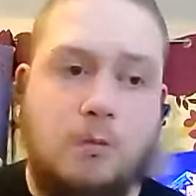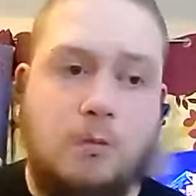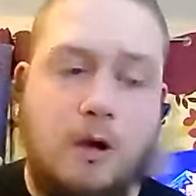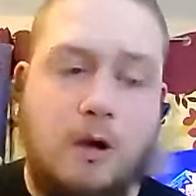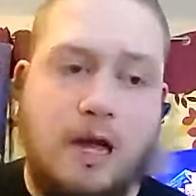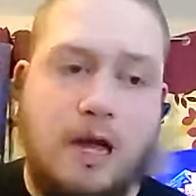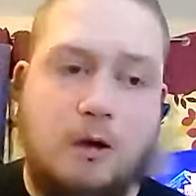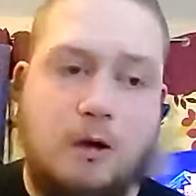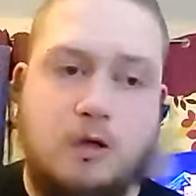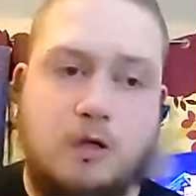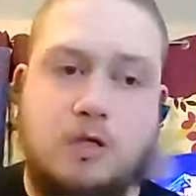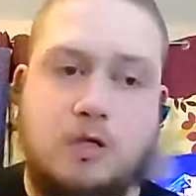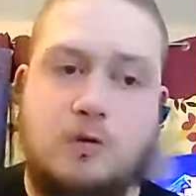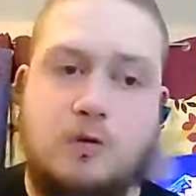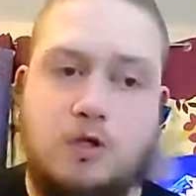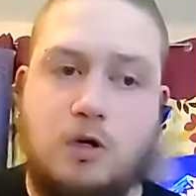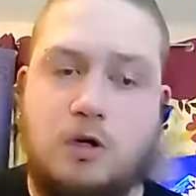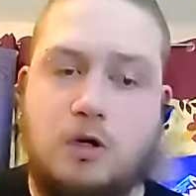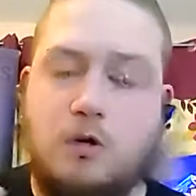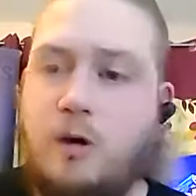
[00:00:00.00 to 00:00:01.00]
when I go
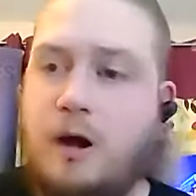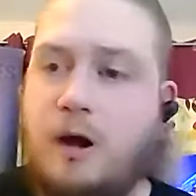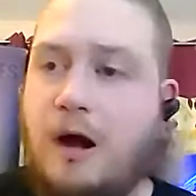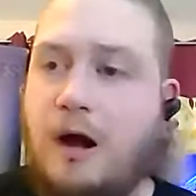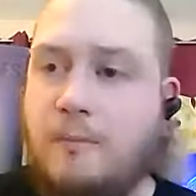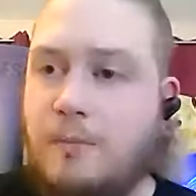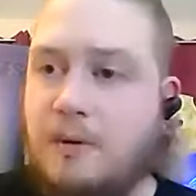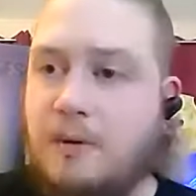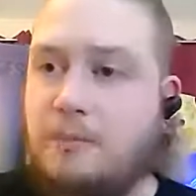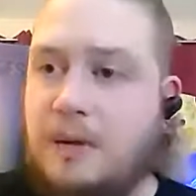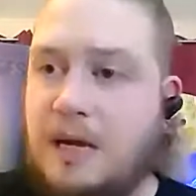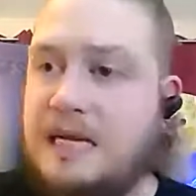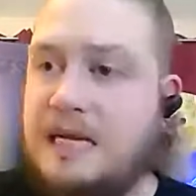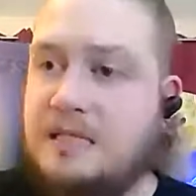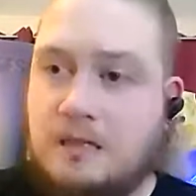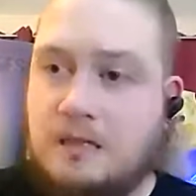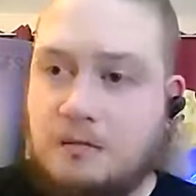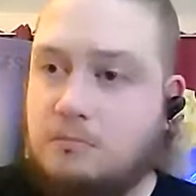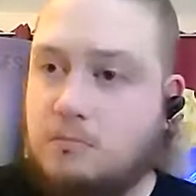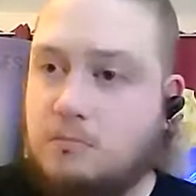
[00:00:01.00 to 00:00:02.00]
to a show where I've been
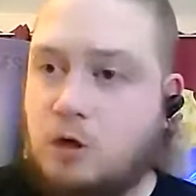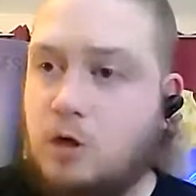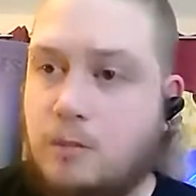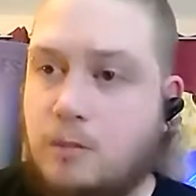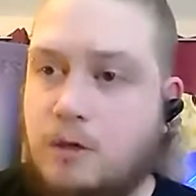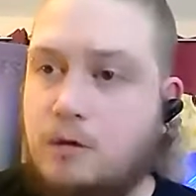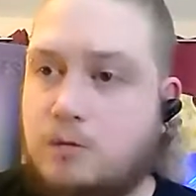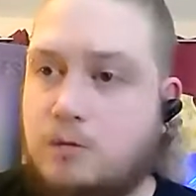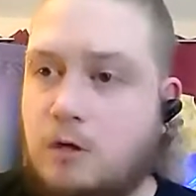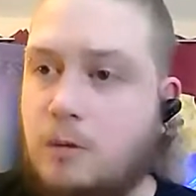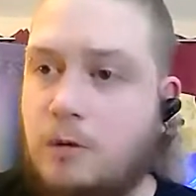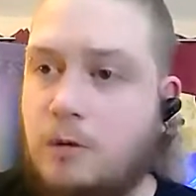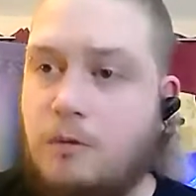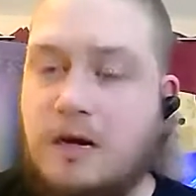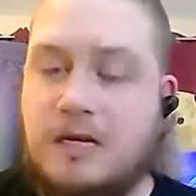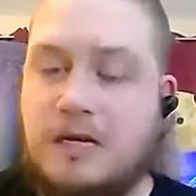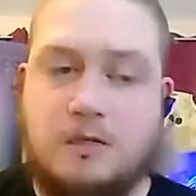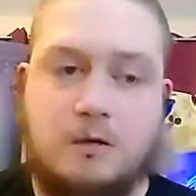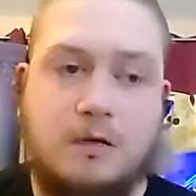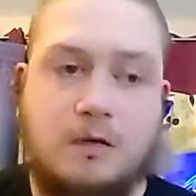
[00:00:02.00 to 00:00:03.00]
paid to come and come and
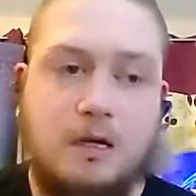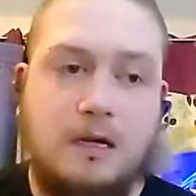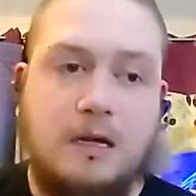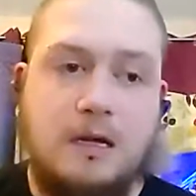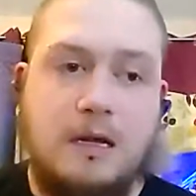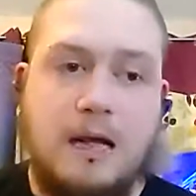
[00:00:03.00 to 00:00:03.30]
wrestle,